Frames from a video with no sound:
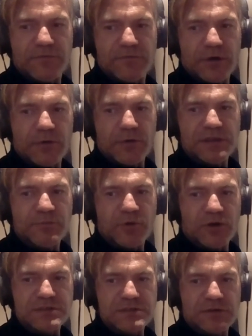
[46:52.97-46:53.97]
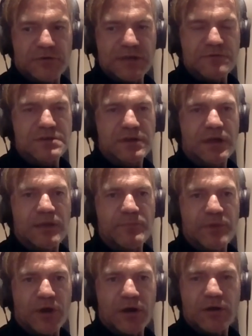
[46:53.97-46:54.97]
before he went to Barcelona, he was
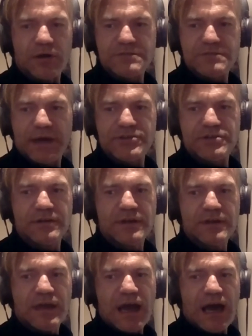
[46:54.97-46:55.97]
the Olympiacos manager